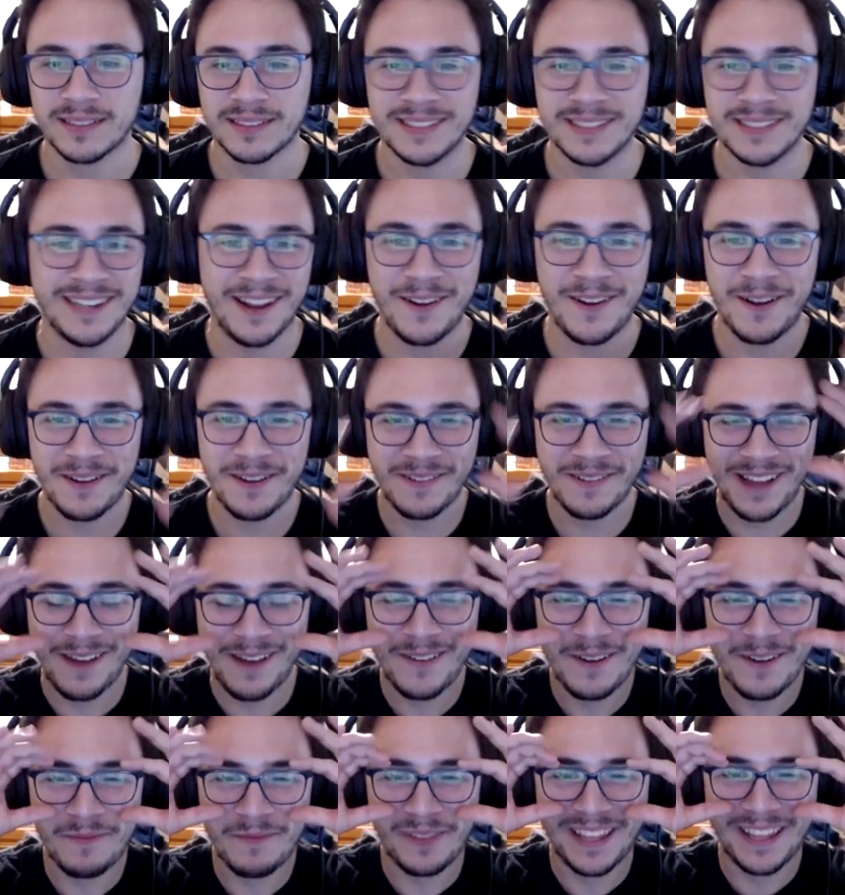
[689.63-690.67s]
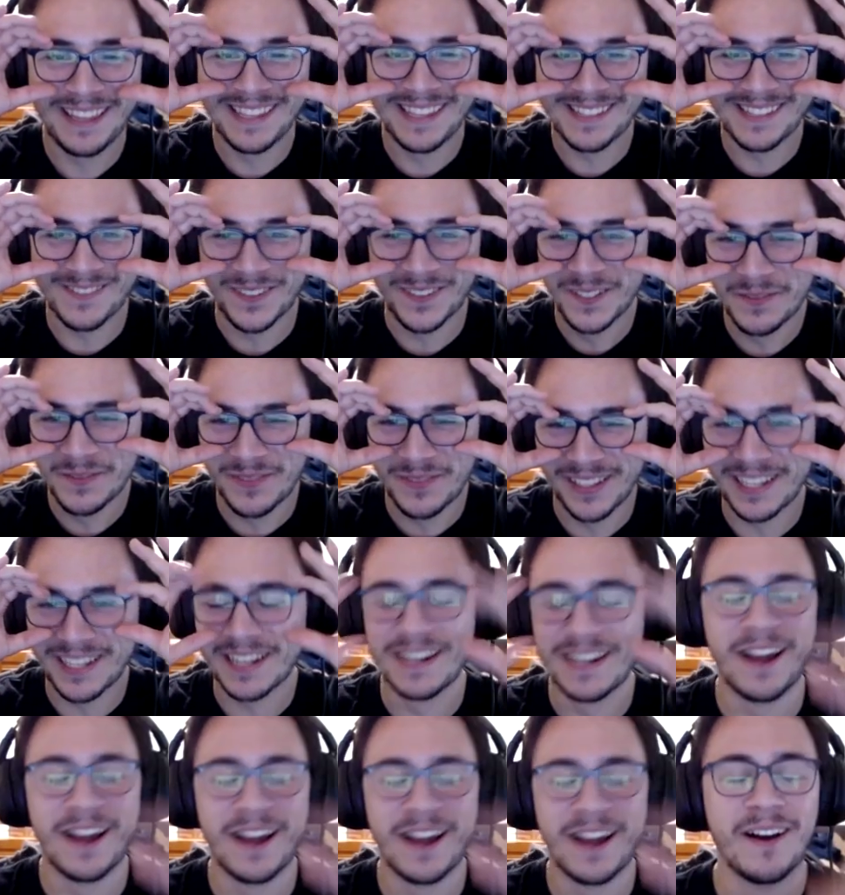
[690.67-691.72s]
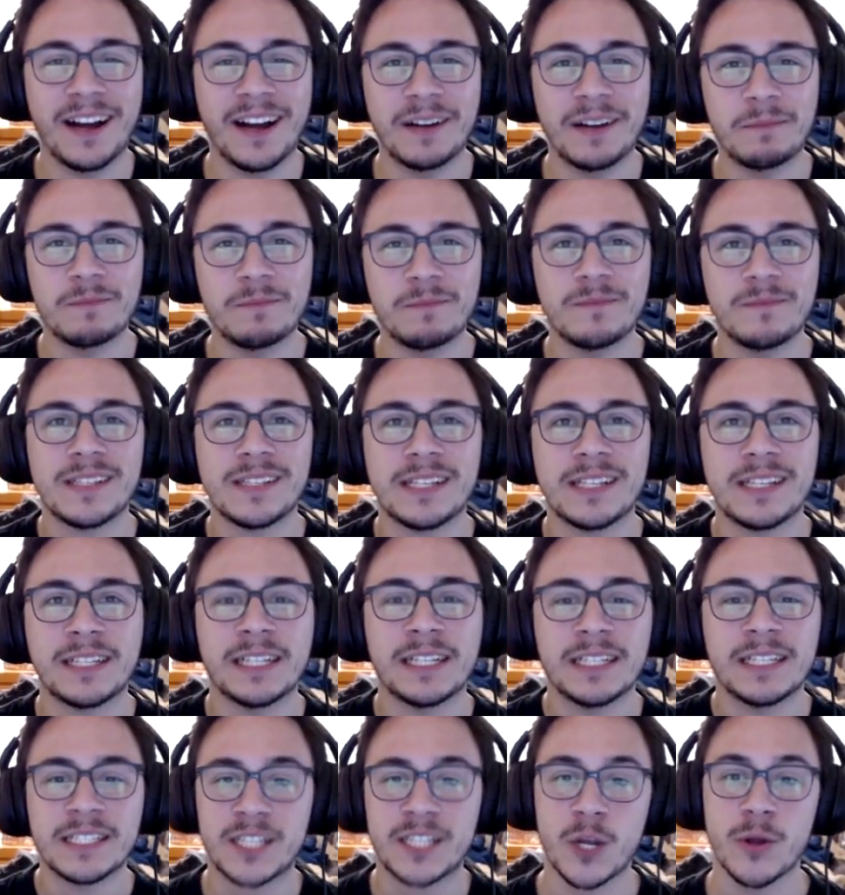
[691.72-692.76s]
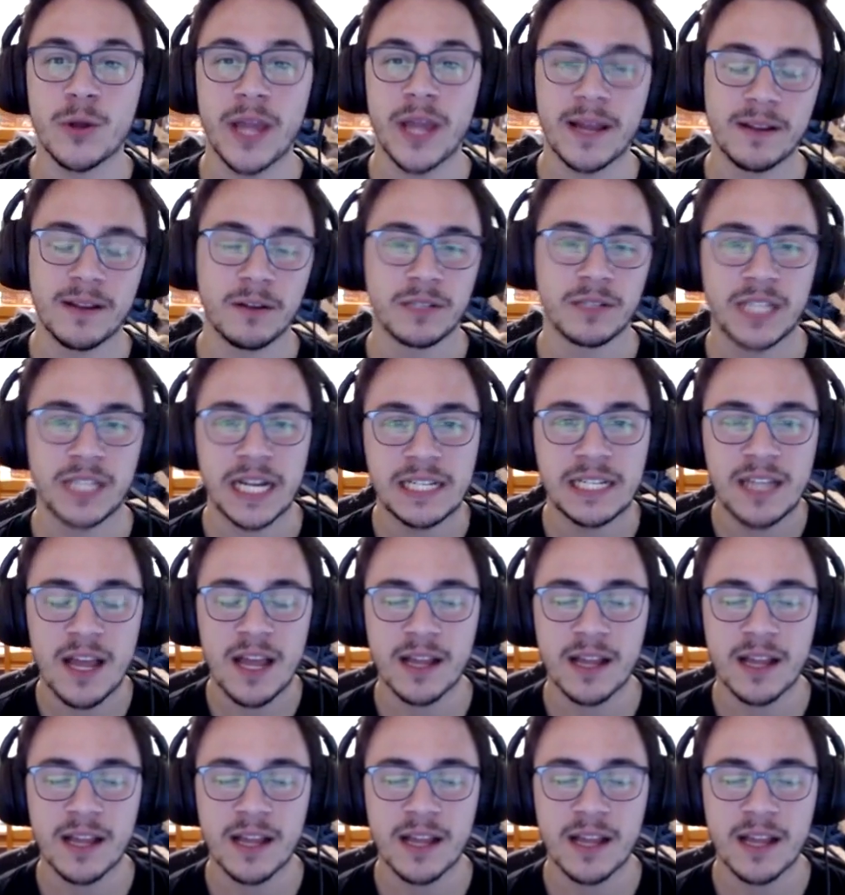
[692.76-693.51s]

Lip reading: No, I want to play this rollerblade. No, so yeah, no, TikTok.